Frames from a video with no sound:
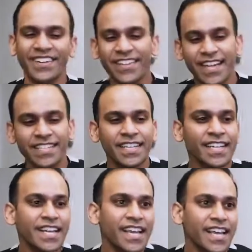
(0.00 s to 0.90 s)
know, that's,
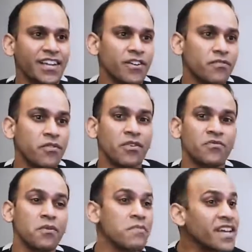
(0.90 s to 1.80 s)
you know,
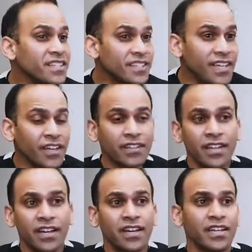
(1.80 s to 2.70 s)
for patients out
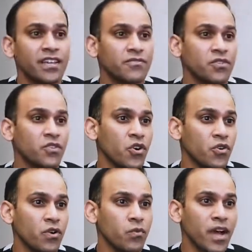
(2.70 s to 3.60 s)
there, if you go
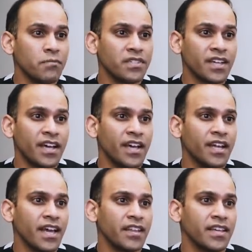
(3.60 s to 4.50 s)
to a website
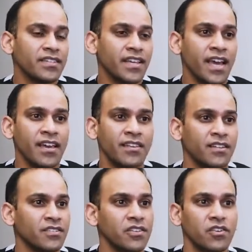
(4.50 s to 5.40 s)
and they say
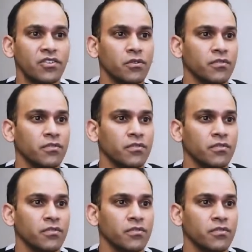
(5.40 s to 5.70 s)
that, you know,